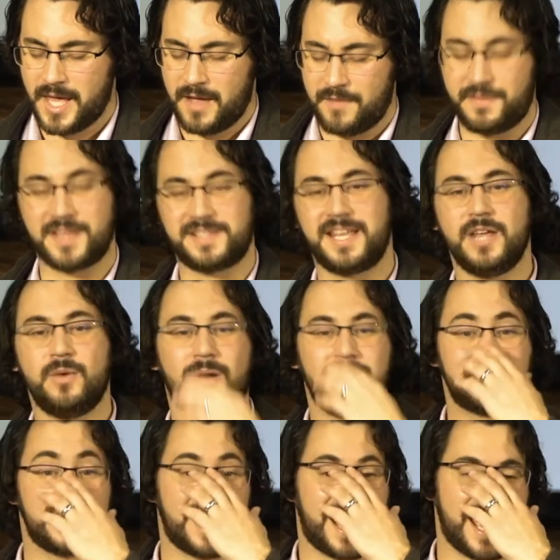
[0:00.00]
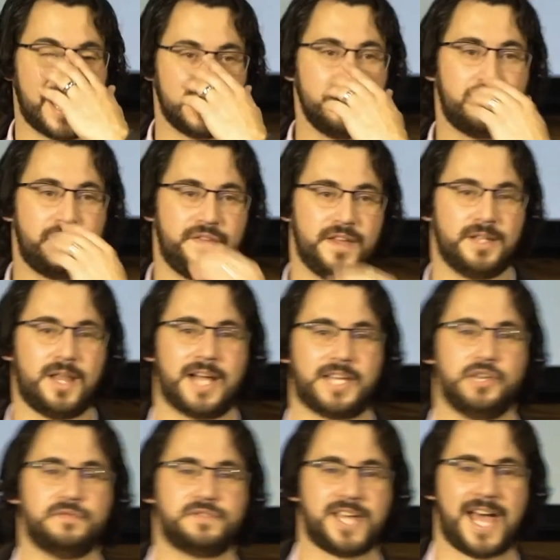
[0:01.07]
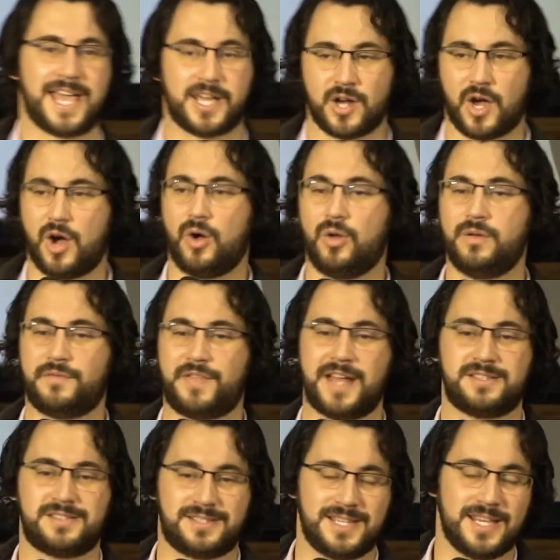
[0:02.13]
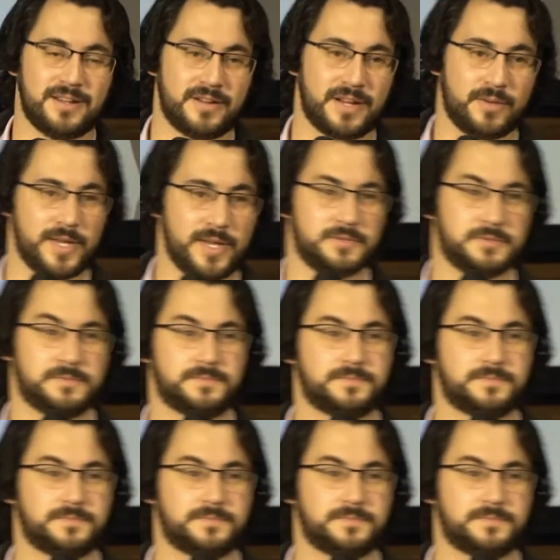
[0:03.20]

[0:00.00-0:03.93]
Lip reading: If there's anyone today and you feel like you've taken a hold of that steering wheel,